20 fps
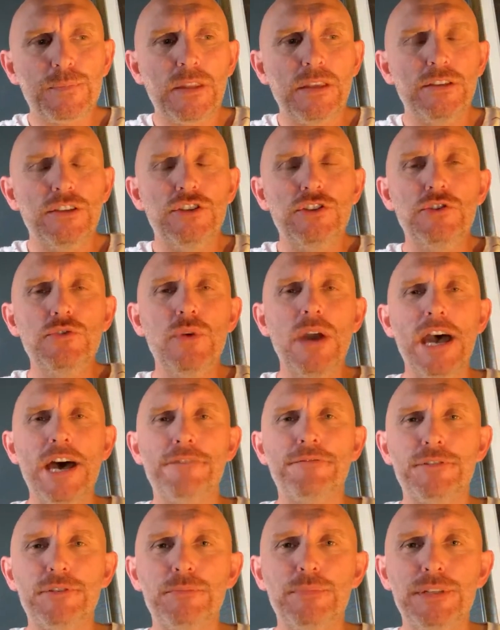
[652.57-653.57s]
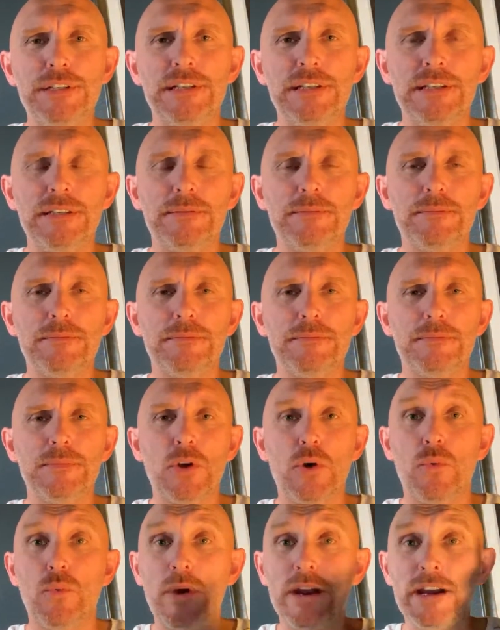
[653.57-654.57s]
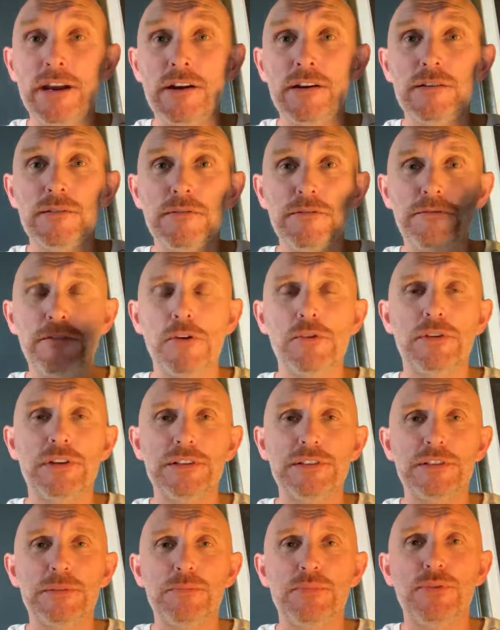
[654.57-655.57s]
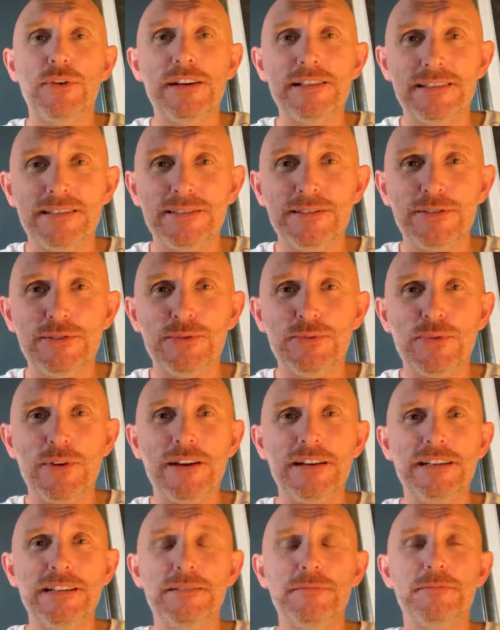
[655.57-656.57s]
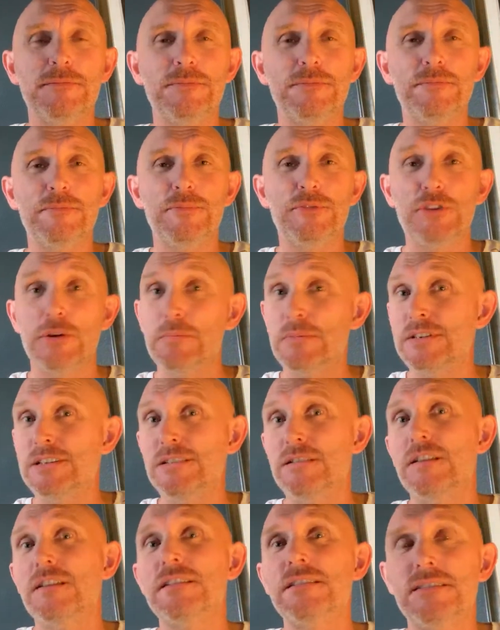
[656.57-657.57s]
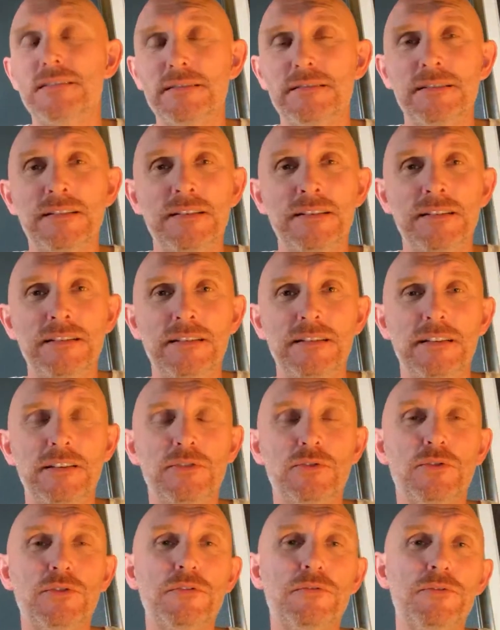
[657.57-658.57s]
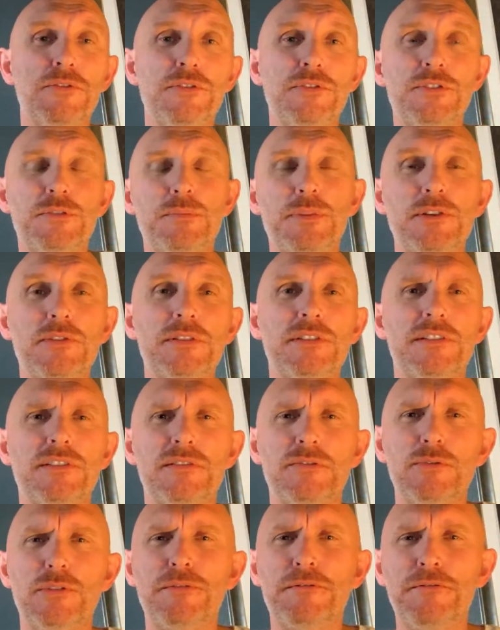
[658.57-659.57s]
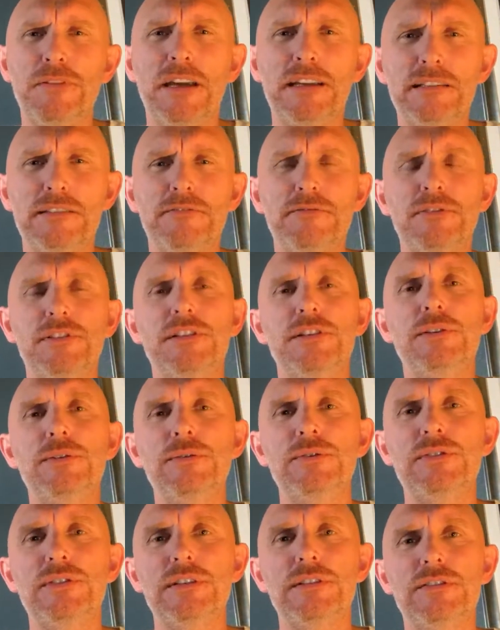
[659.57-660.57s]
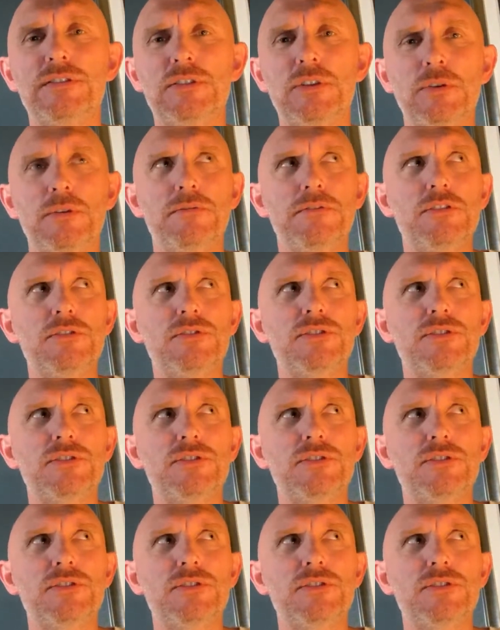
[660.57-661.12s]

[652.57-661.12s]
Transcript: you have to be aware, focused, present, right? Somebody does, in order for the spirits to effectively use it. So if you're